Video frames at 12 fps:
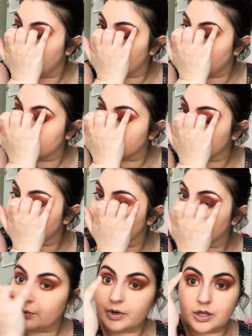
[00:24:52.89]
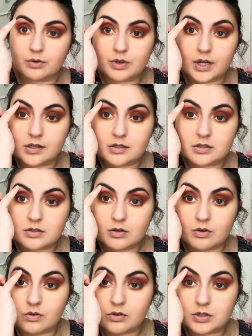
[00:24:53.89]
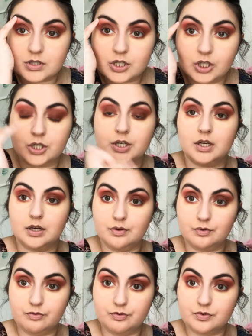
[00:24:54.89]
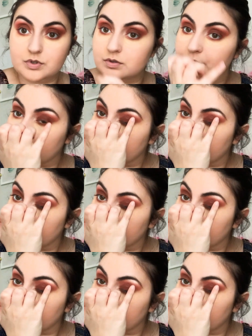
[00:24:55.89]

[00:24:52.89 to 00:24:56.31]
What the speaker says: also showing you nice alternatives.